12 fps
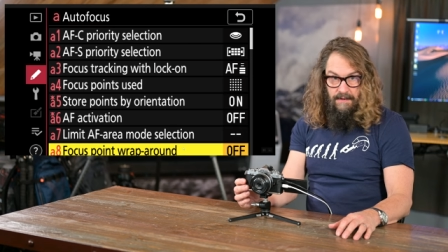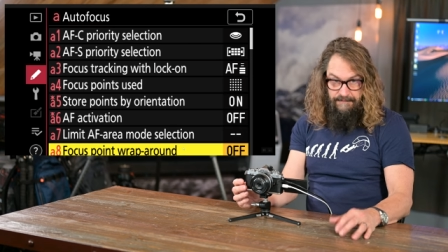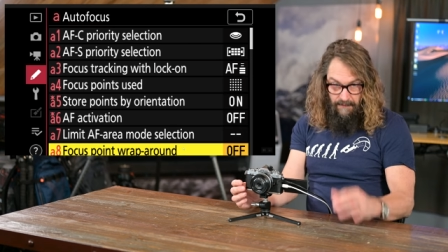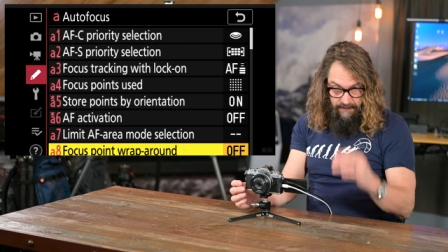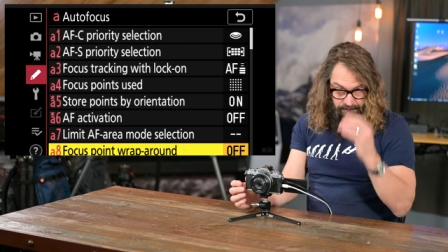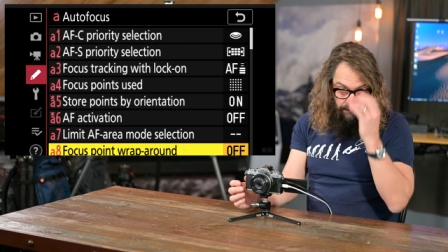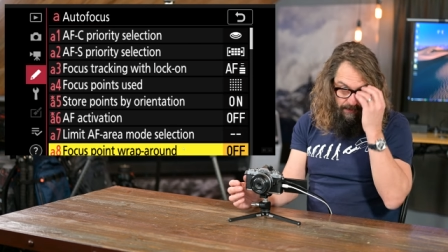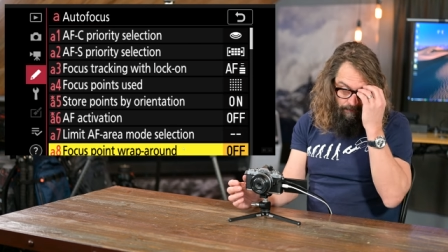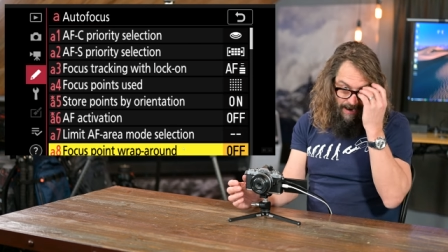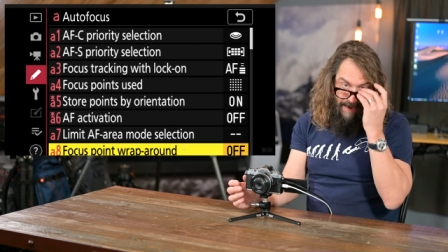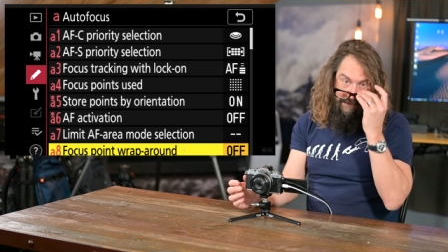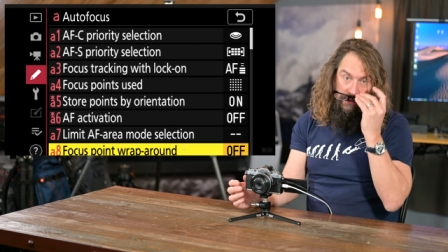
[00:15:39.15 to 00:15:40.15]
Focus point
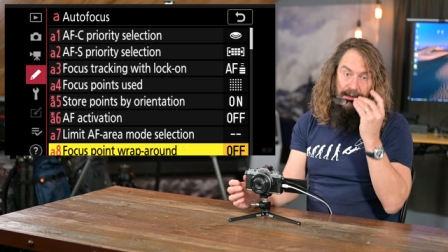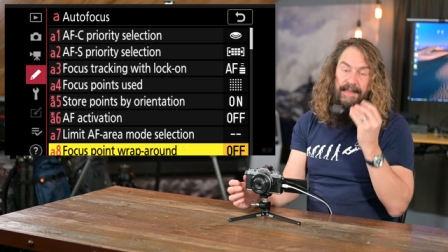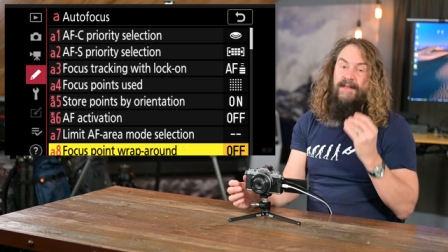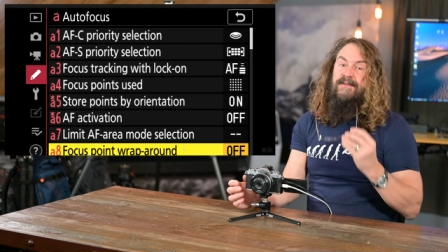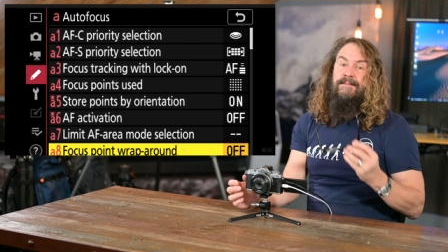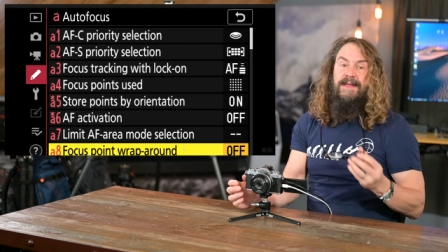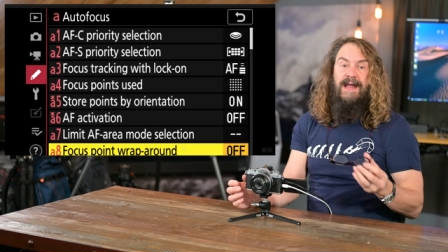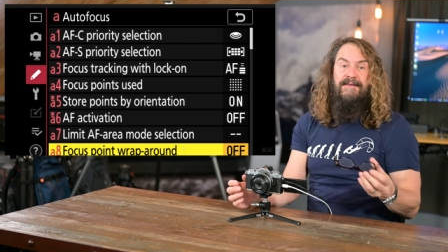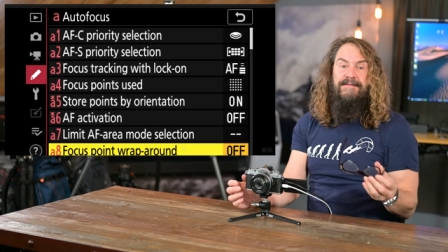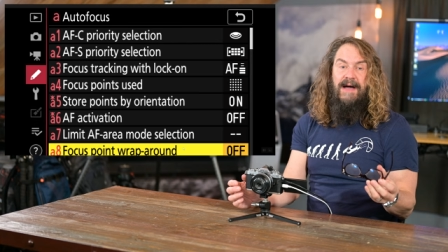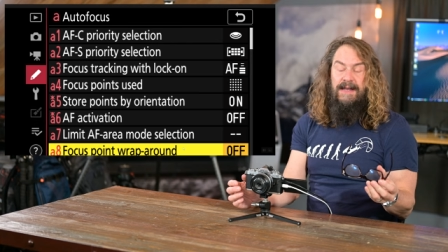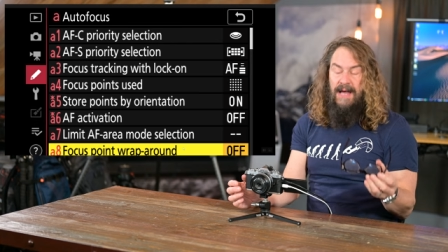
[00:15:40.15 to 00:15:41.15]
wraparound. That's something I
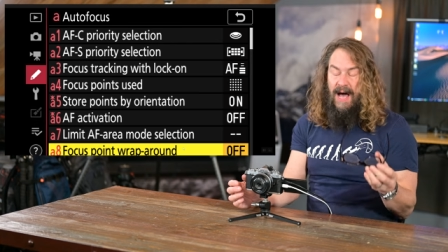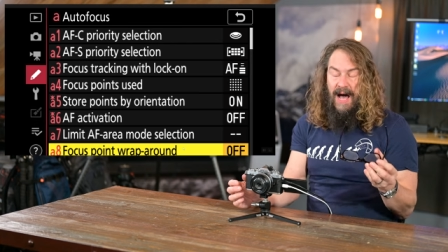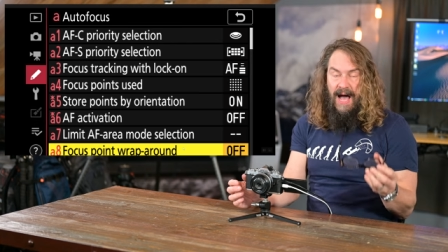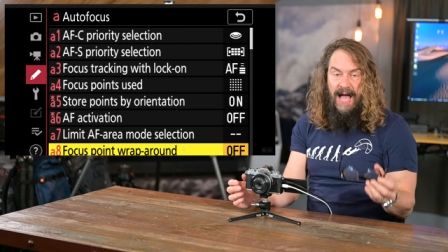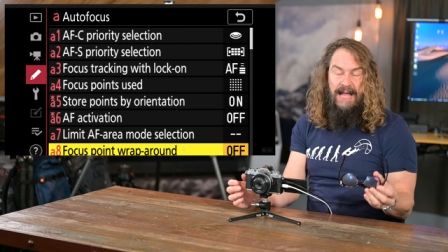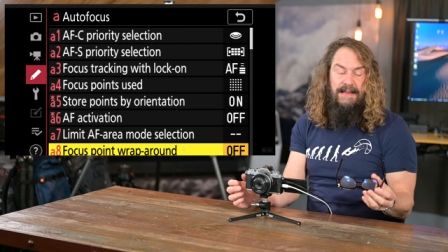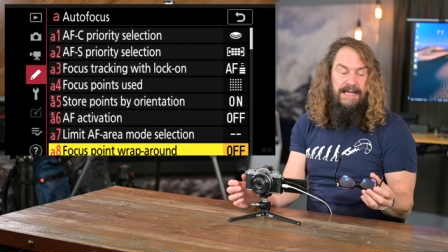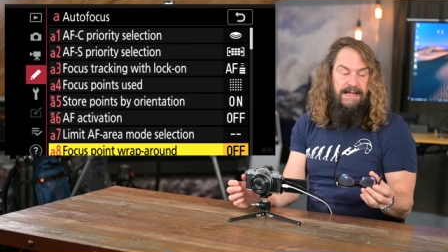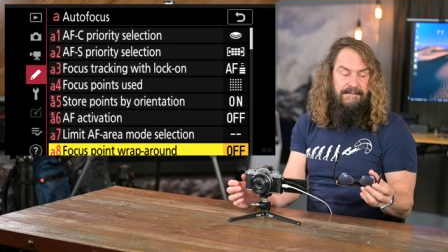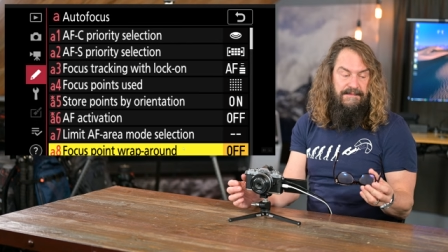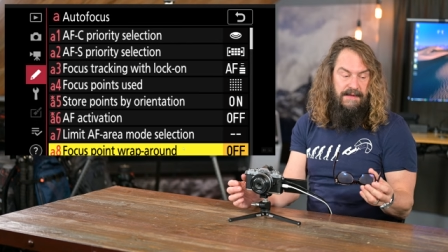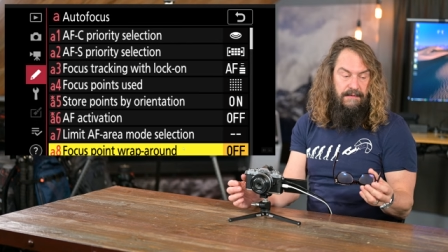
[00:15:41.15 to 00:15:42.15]
find highly
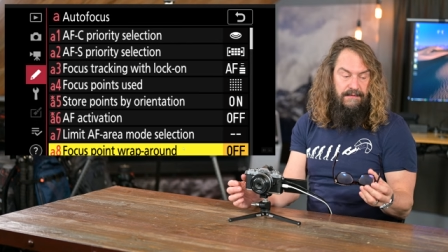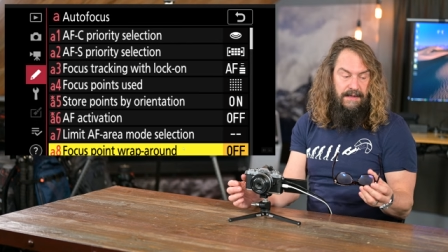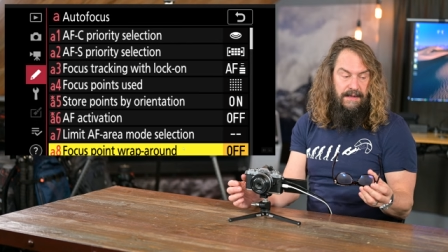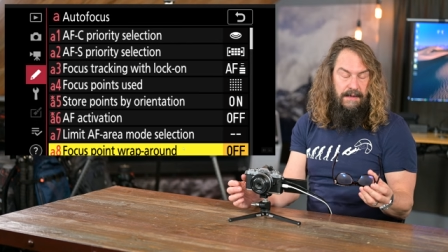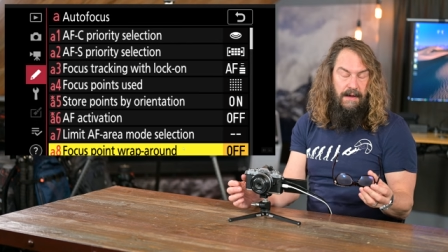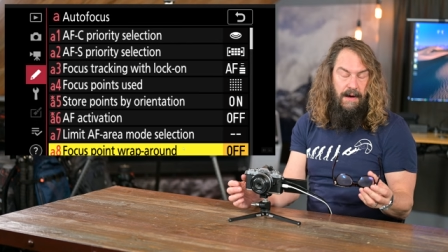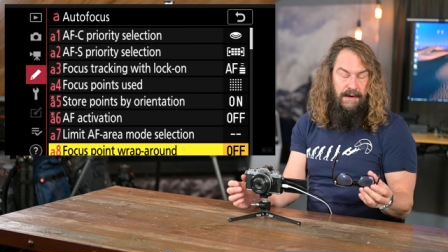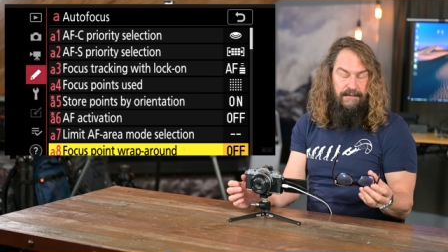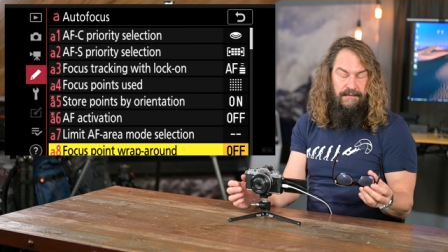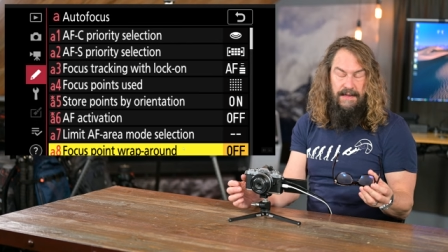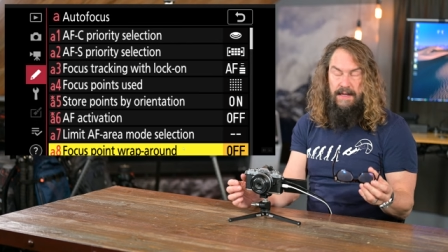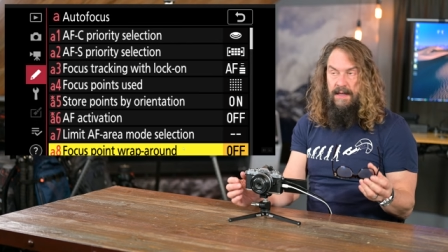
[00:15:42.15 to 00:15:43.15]
confusing,
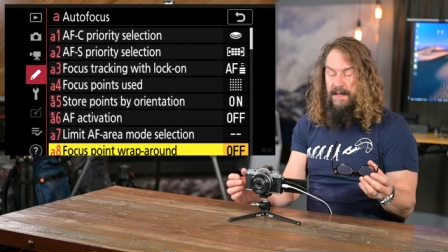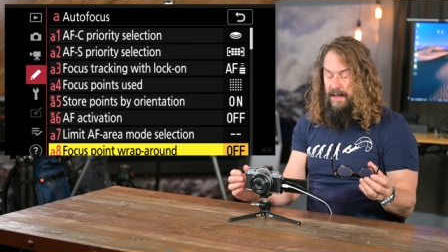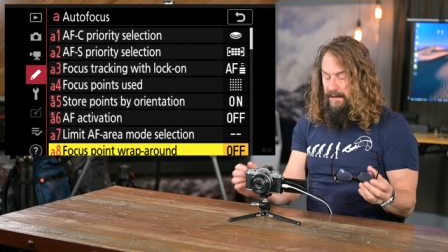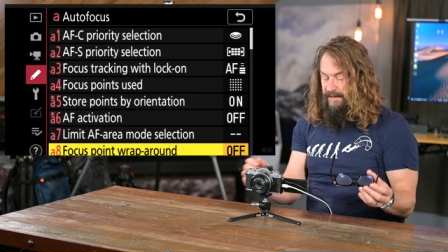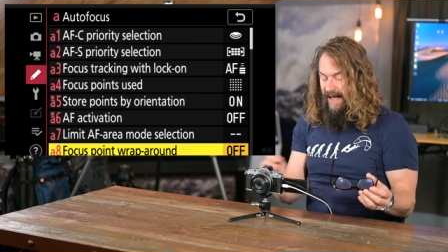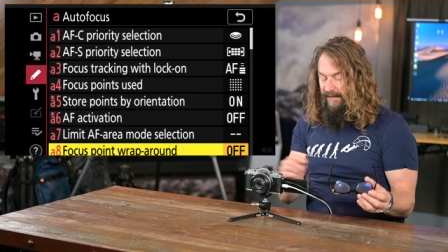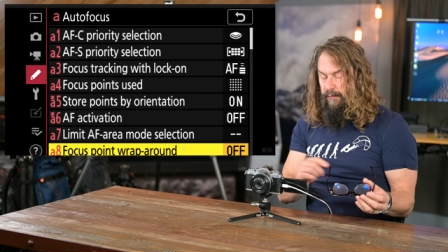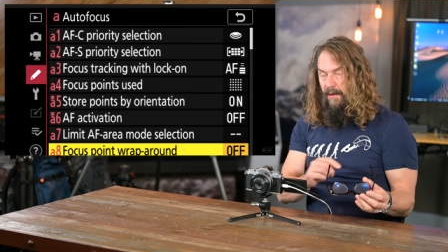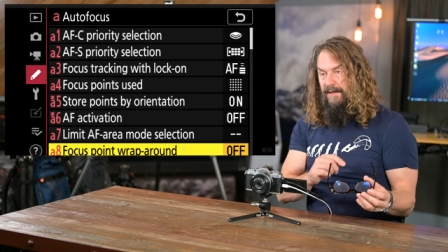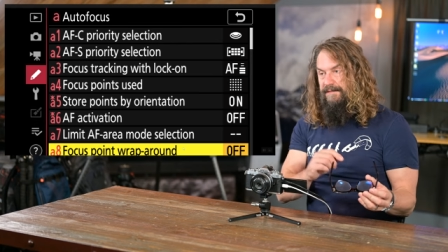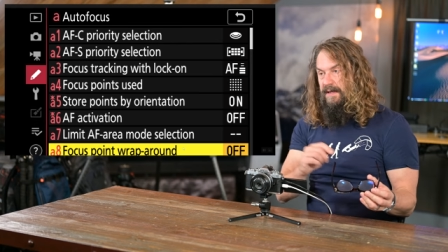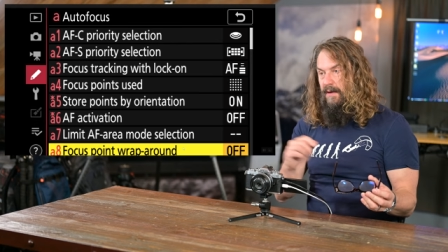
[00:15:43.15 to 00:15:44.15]
honestly. That's
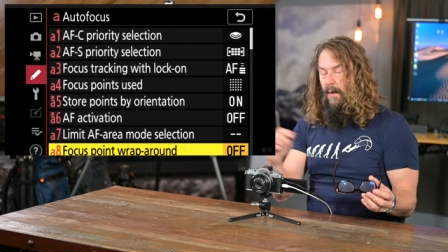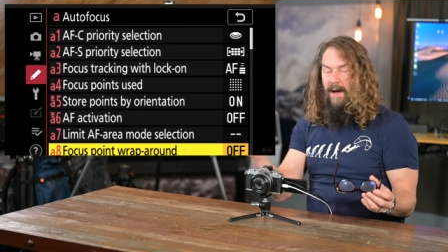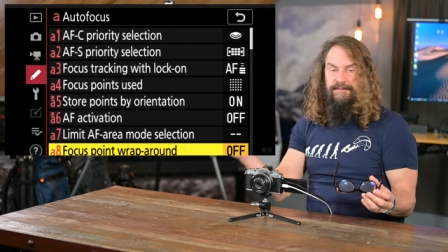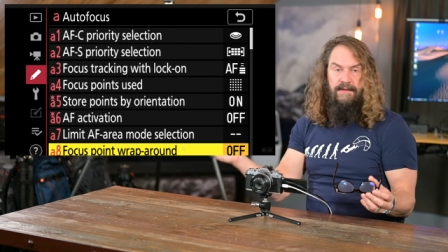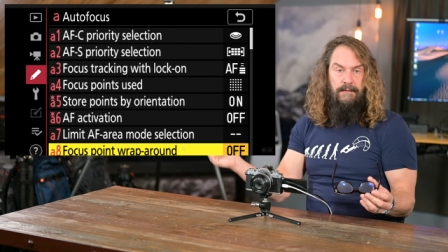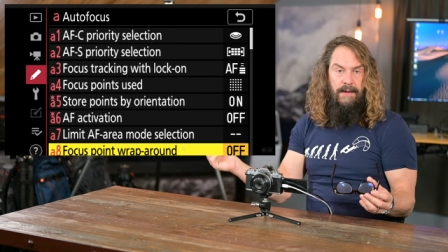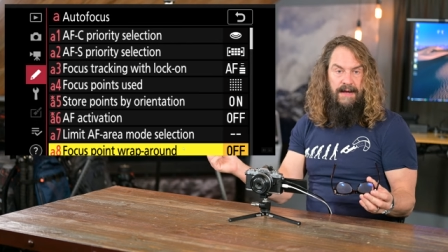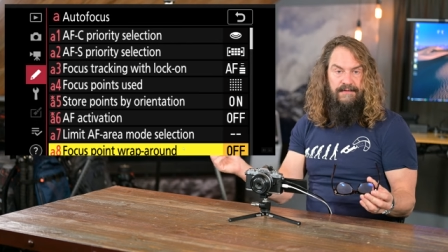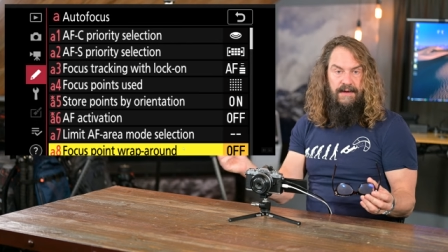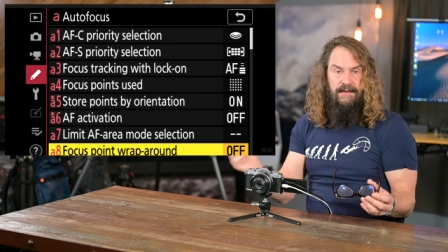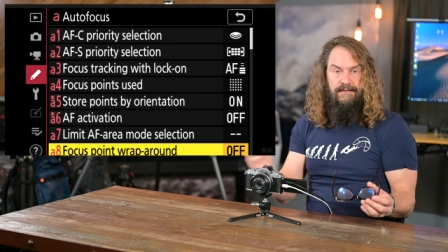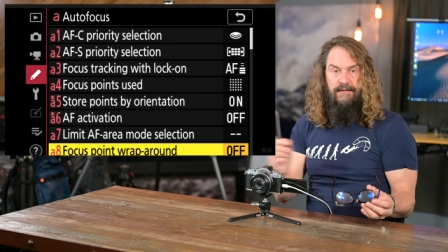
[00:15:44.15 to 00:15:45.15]
where if you go off to the right
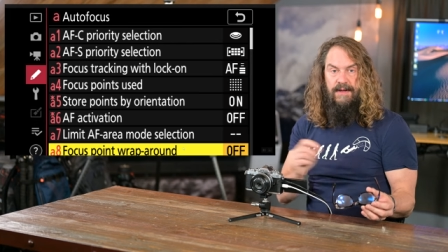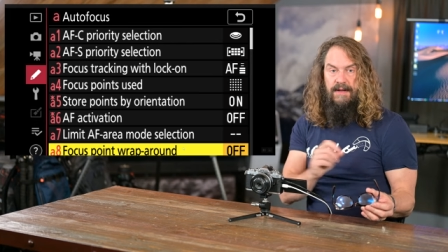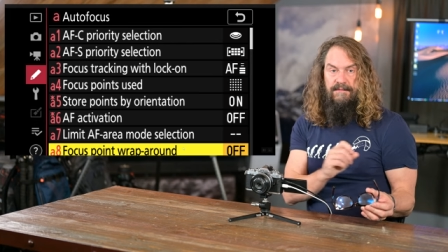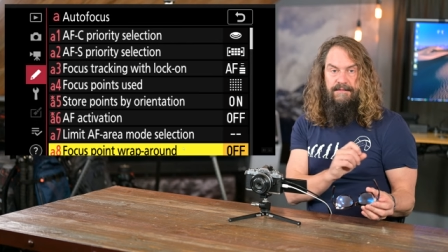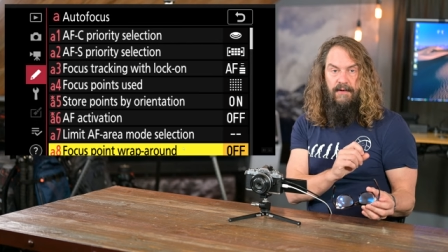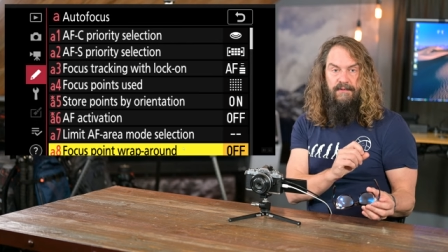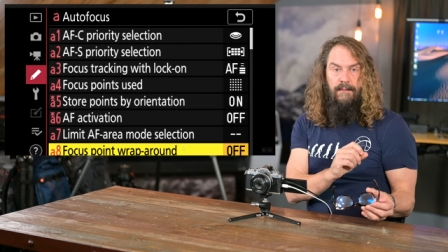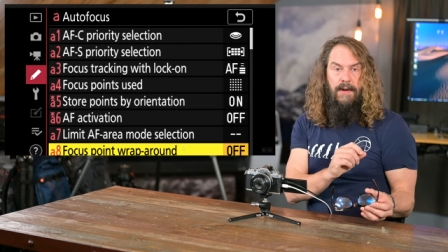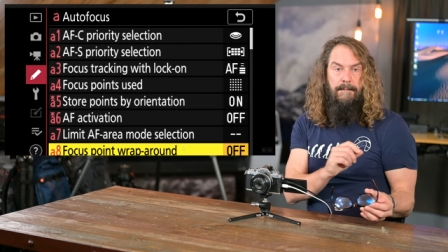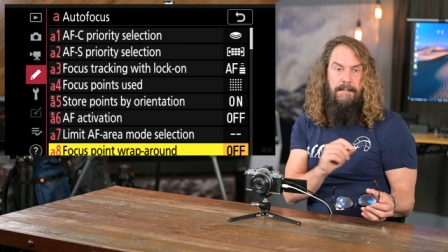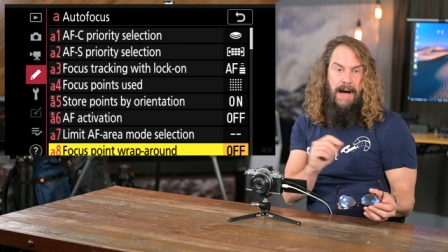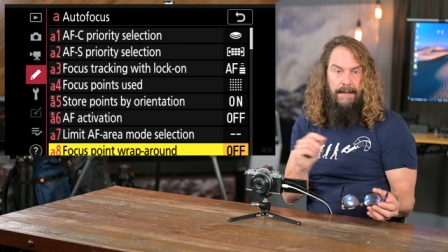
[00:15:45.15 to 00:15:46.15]
side of the screen, your focus
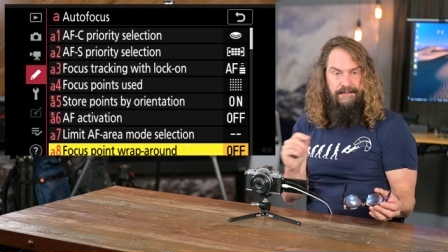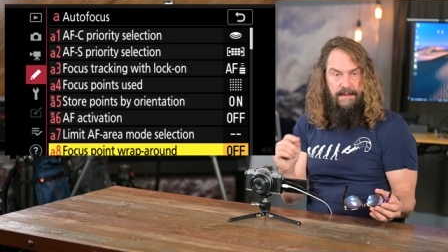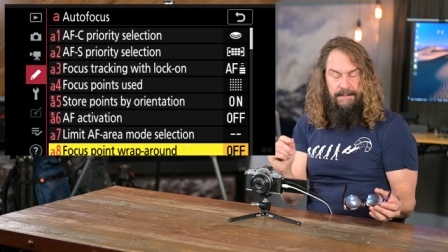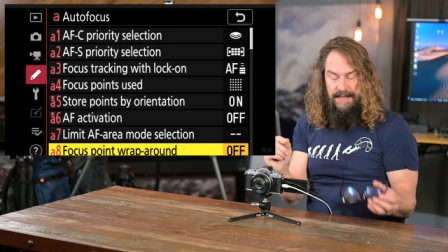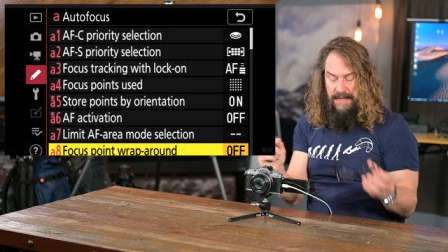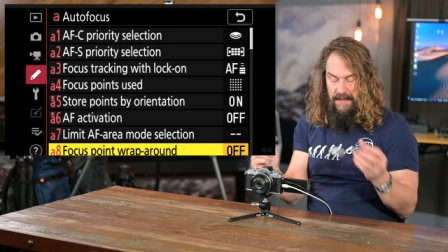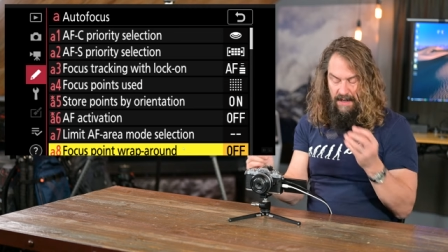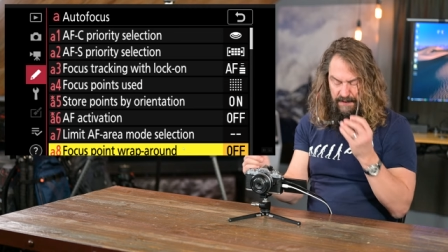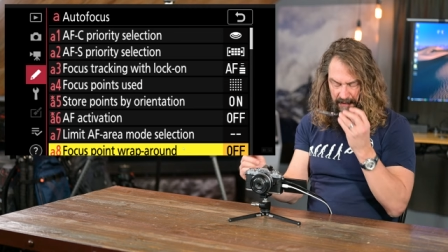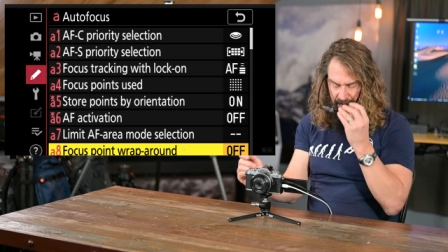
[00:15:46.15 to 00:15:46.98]
point pops up again on the